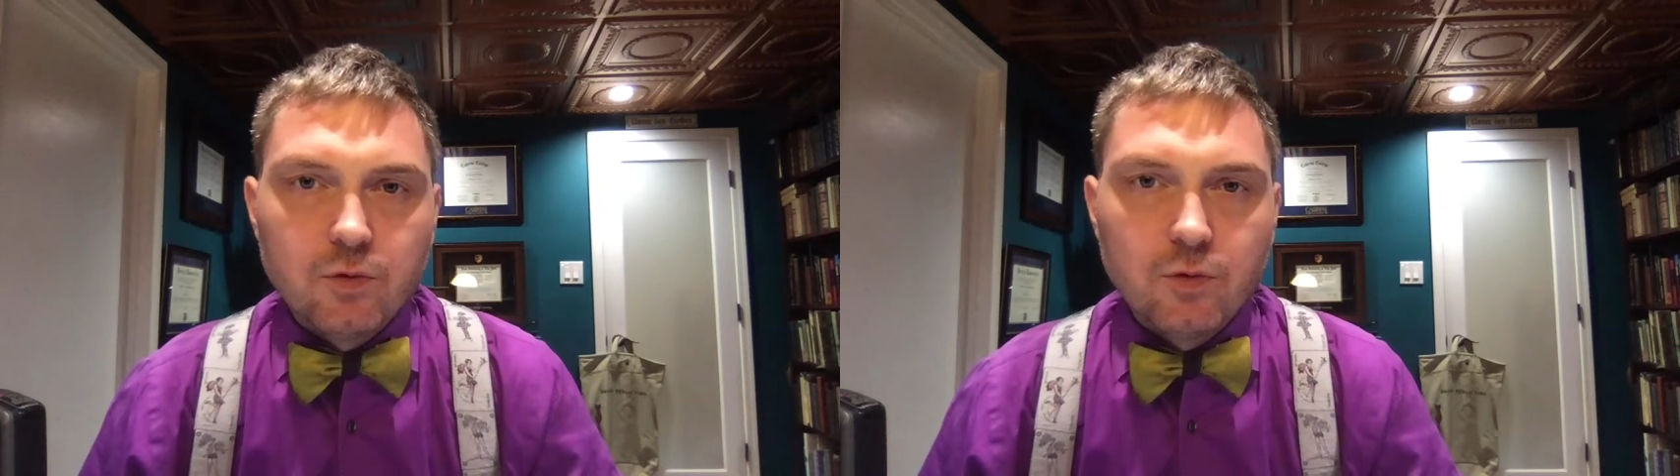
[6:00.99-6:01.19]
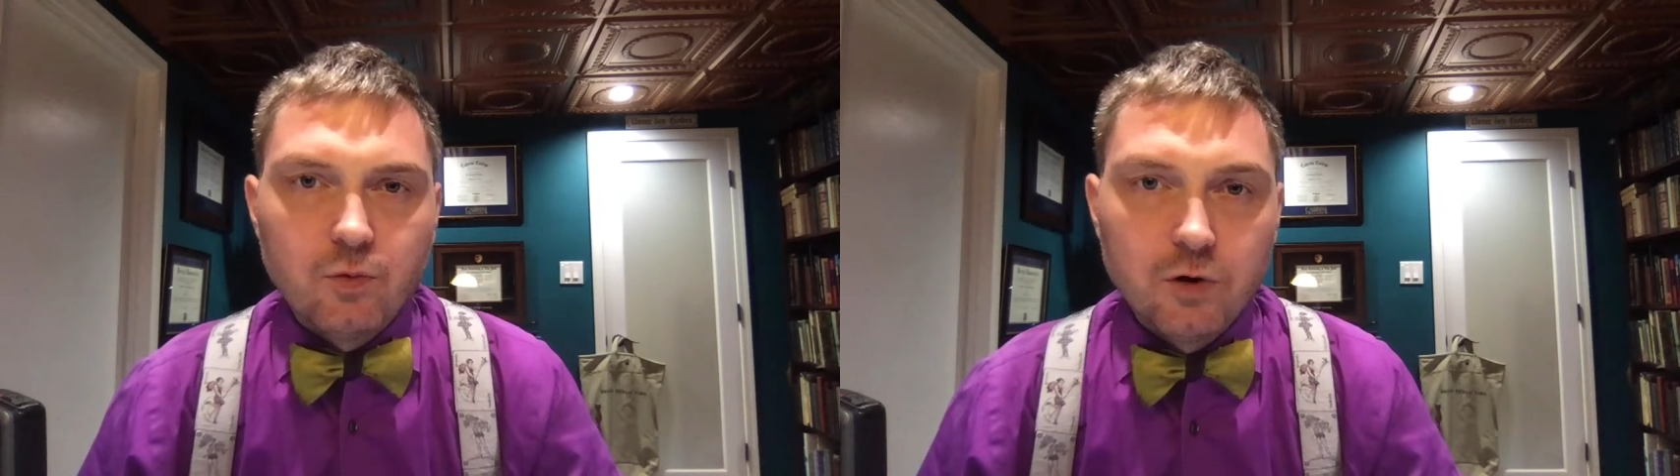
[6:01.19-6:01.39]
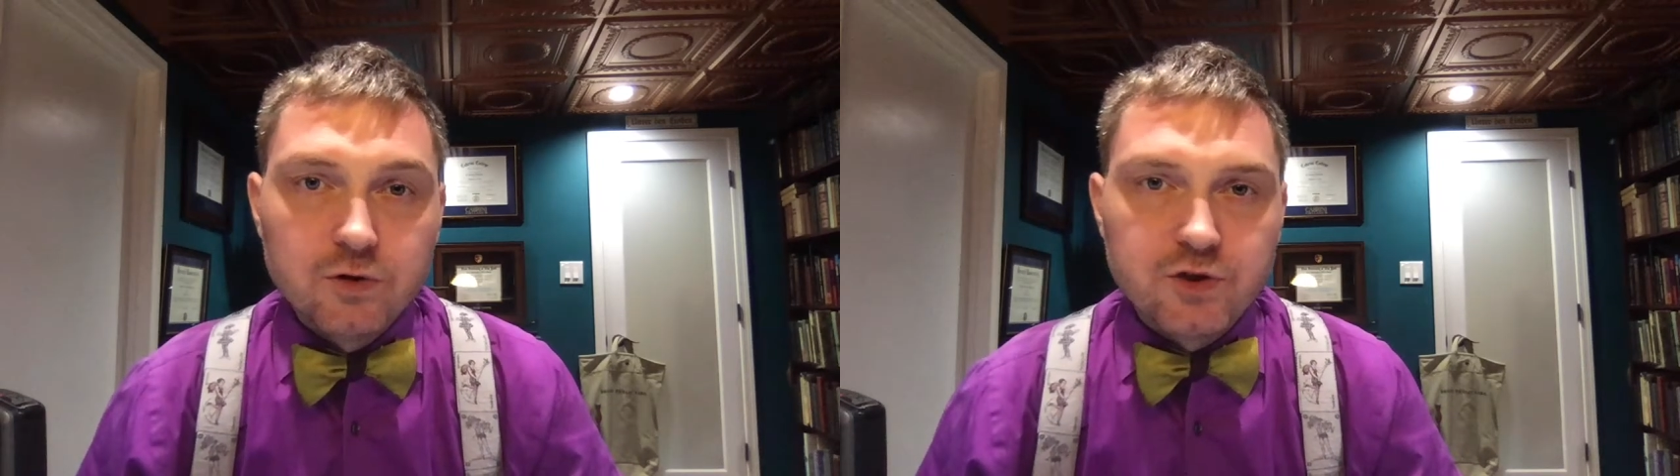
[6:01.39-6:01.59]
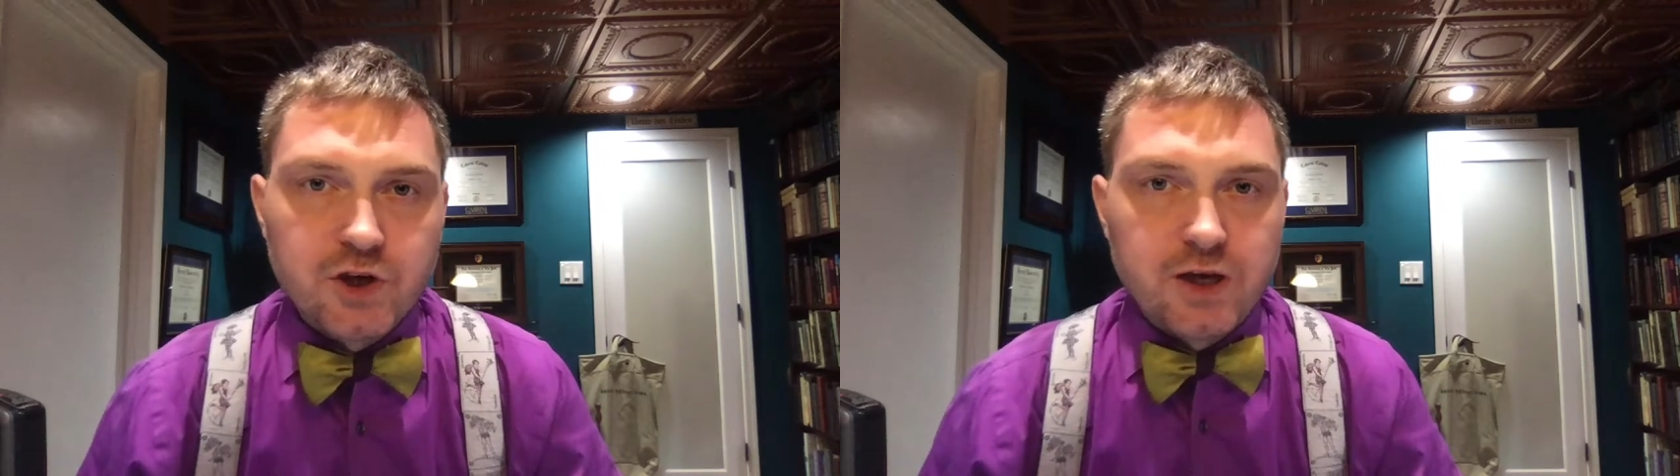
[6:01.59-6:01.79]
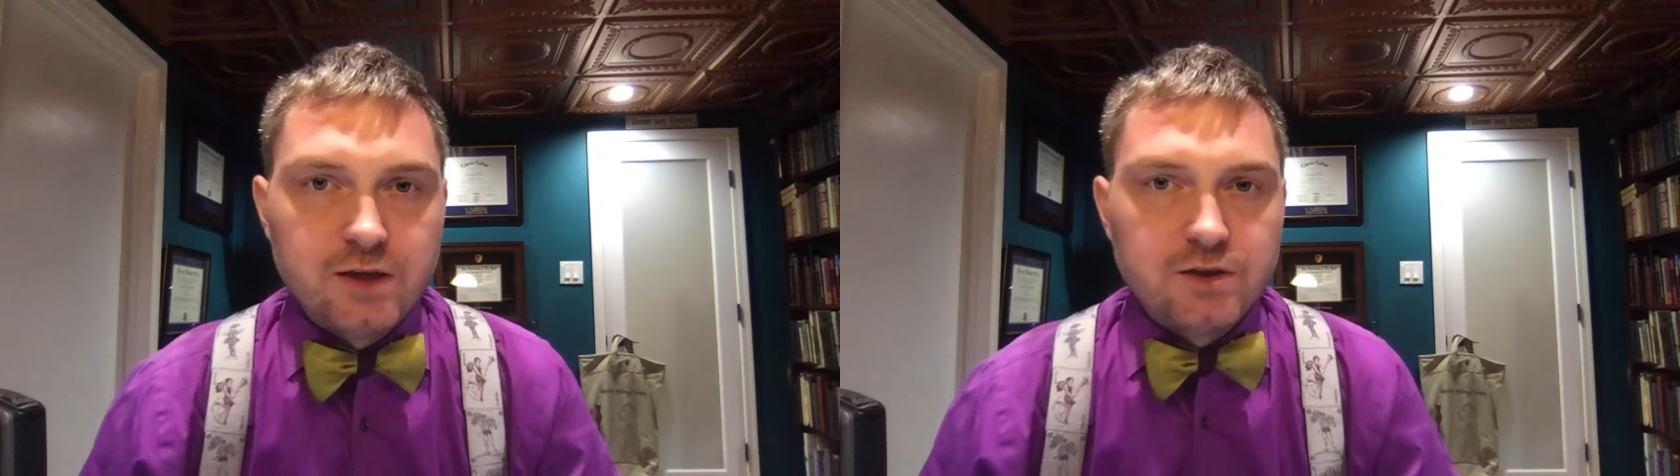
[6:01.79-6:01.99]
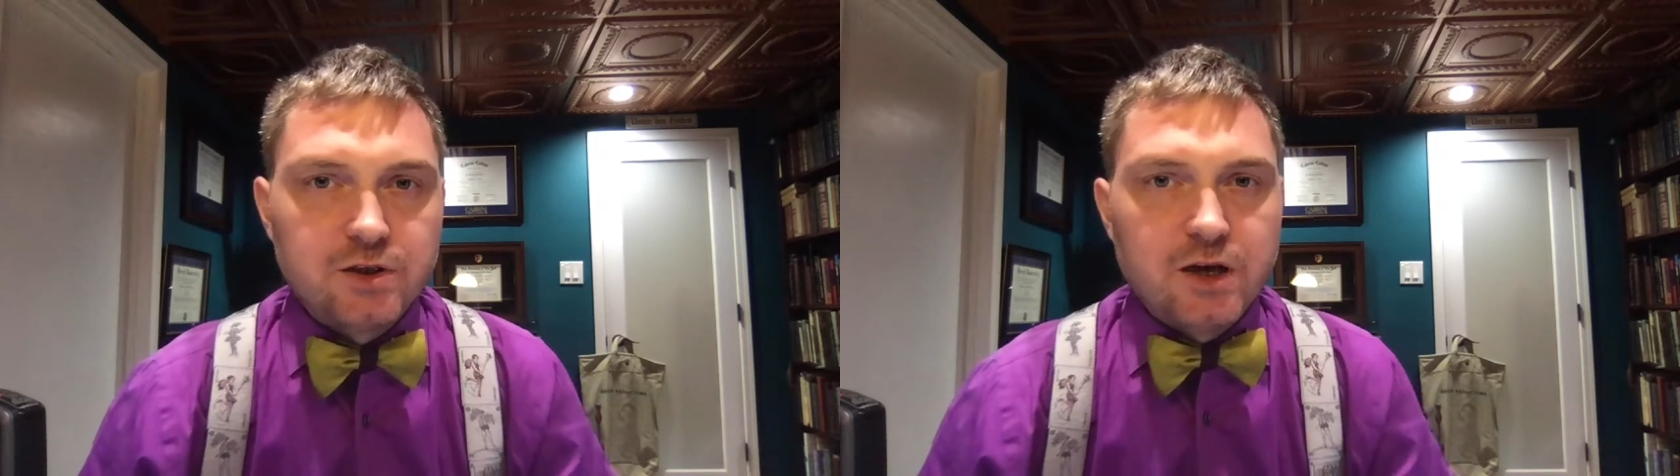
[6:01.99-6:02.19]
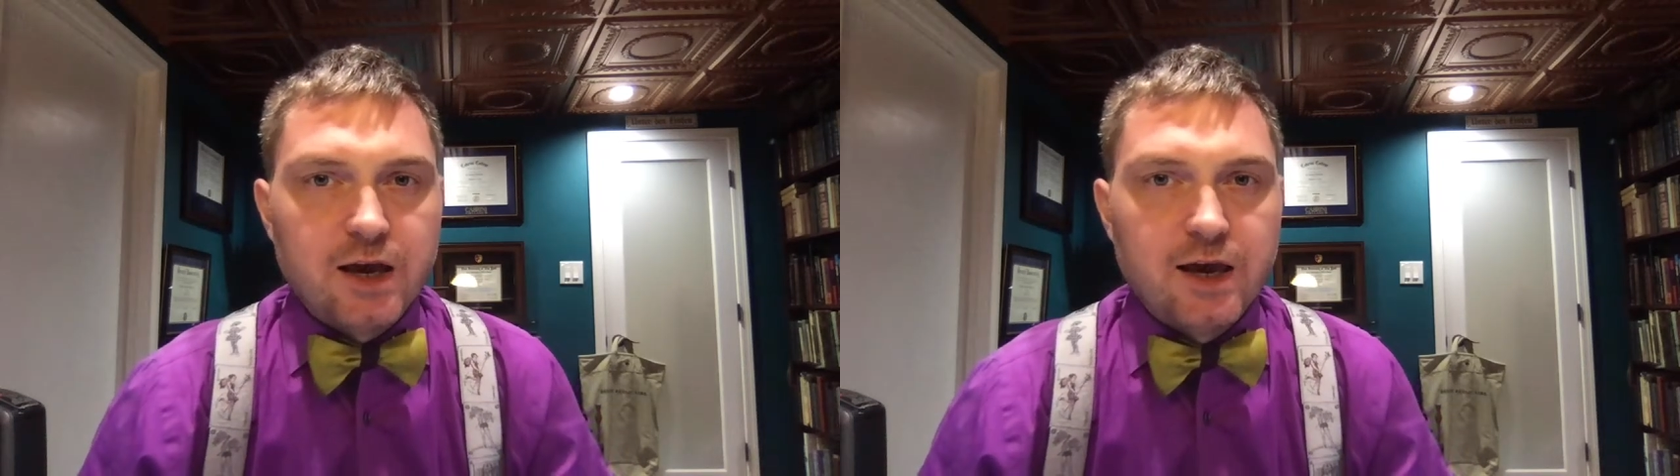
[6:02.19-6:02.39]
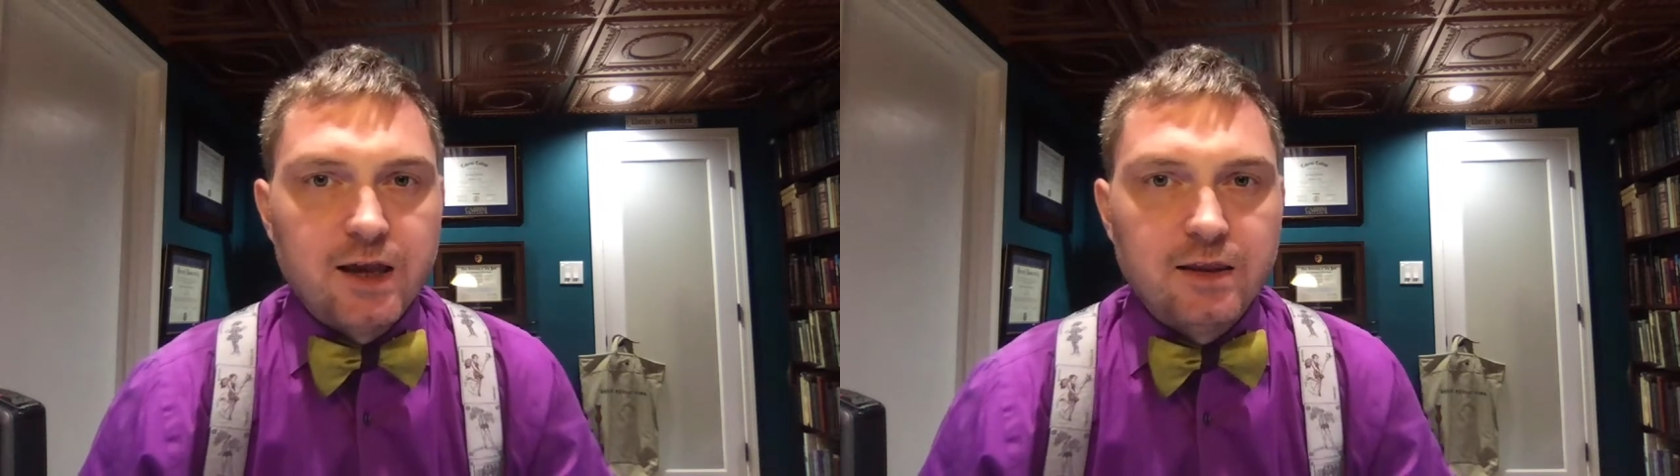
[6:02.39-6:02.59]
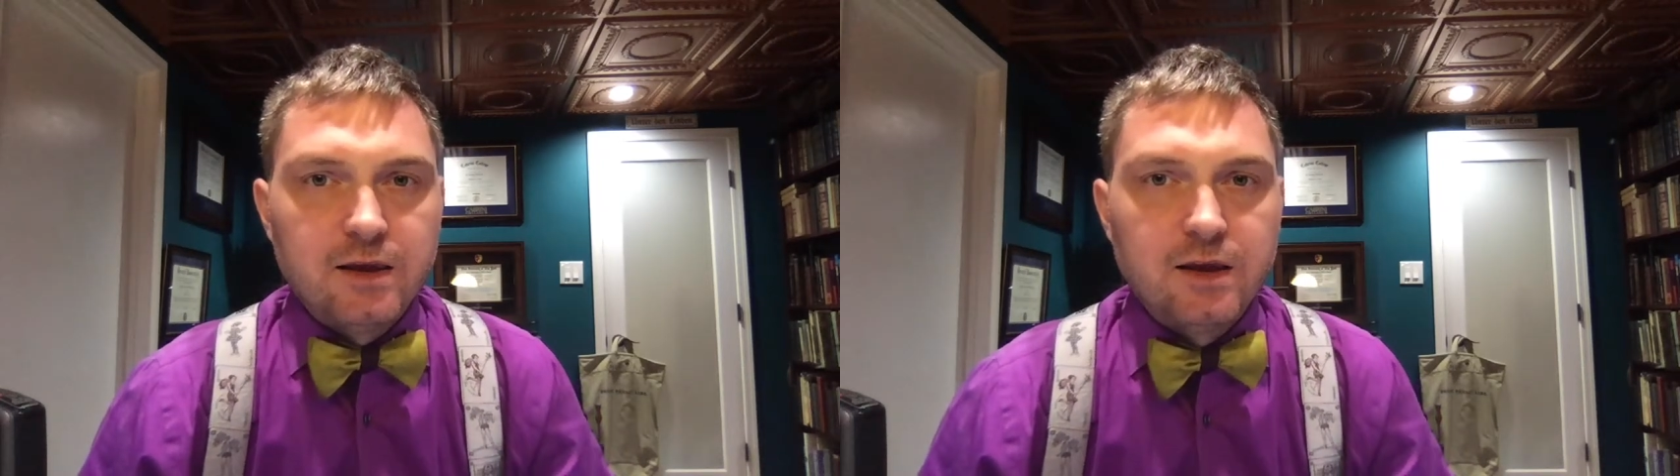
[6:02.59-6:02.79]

will change and